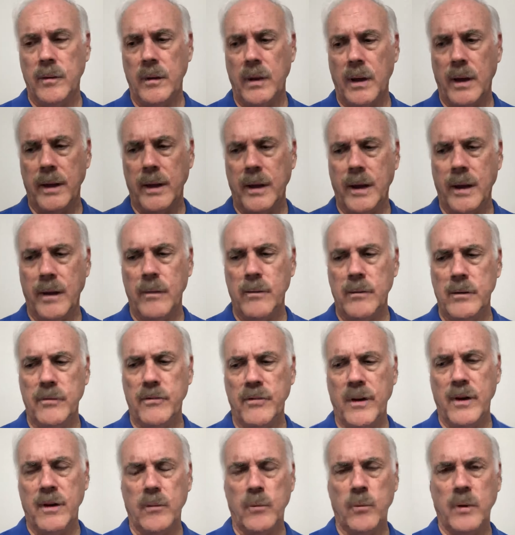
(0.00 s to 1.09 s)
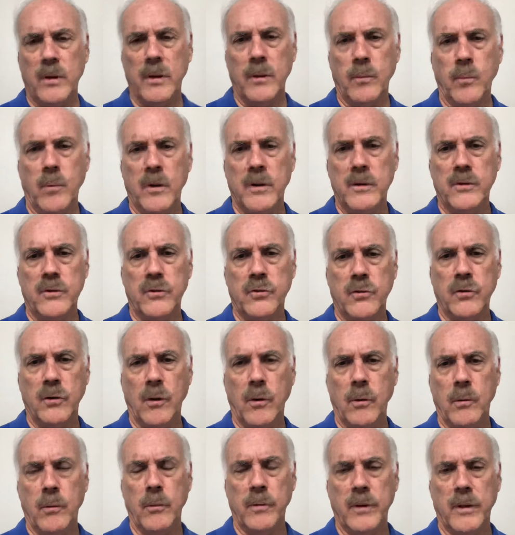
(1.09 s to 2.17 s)
I only found really one
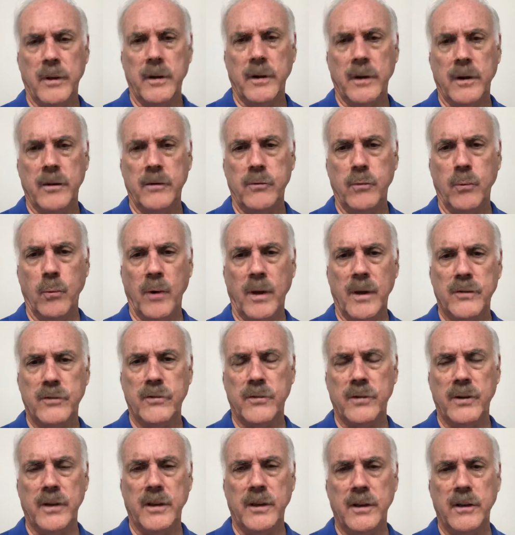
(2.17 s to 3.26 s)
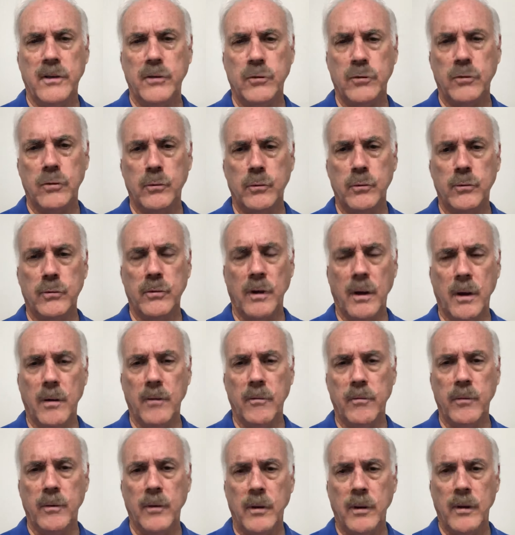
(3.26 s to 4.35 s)
show that addressed the issues
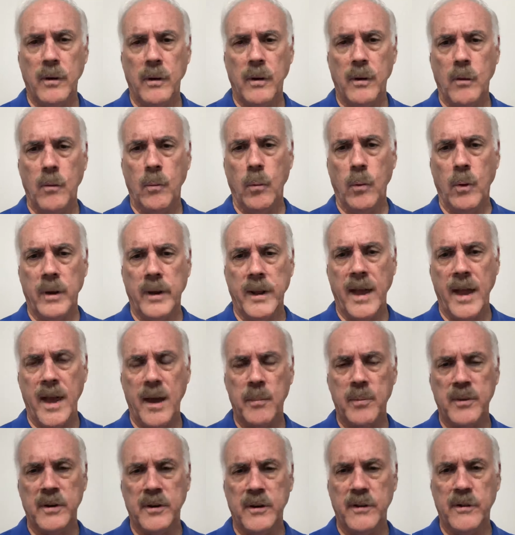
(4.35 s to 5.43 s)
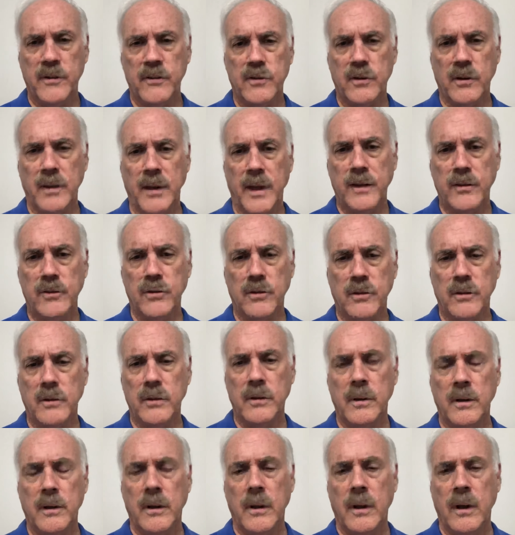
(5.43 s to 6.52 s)
of what happened in this election,
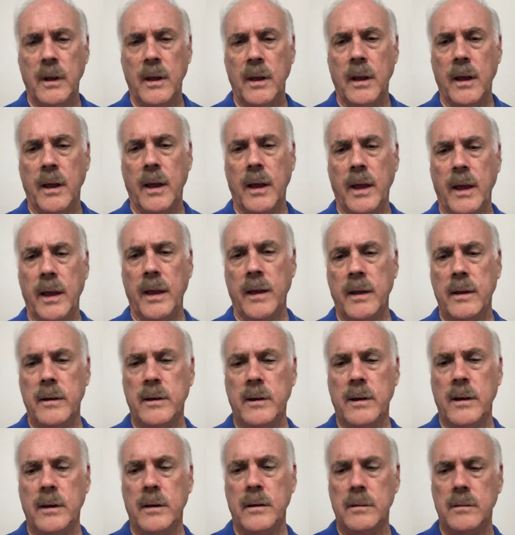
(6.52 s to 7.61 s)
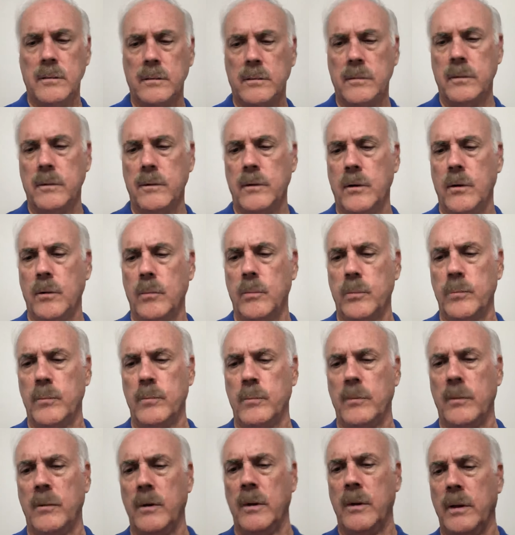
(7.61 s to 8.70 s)
and, you know,
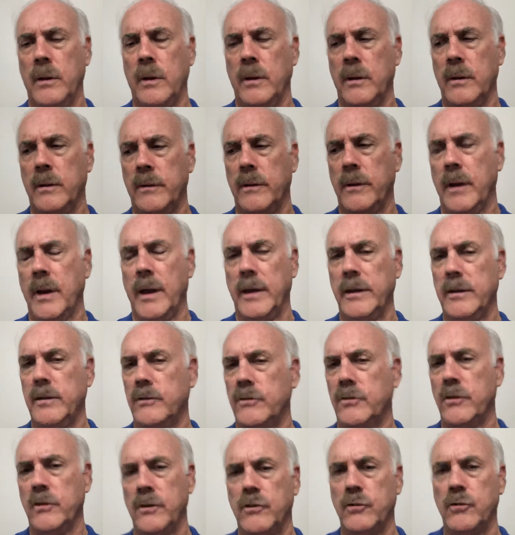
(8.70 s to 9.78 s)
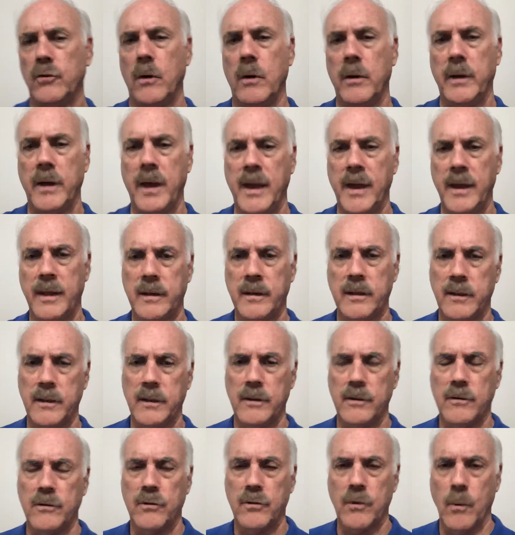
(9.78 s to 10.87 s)
that I could see Sean Hannity
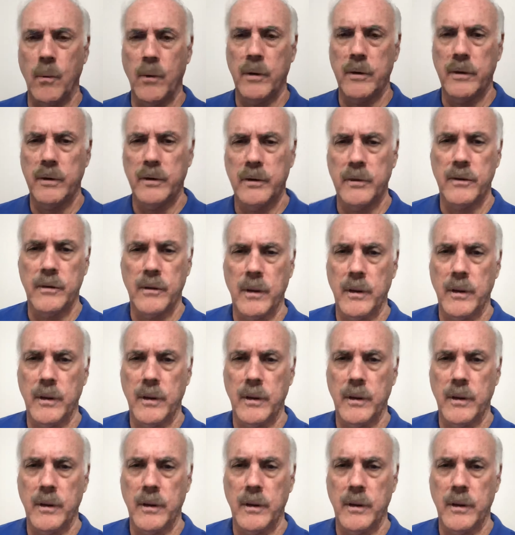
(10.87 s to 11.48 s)
and so on.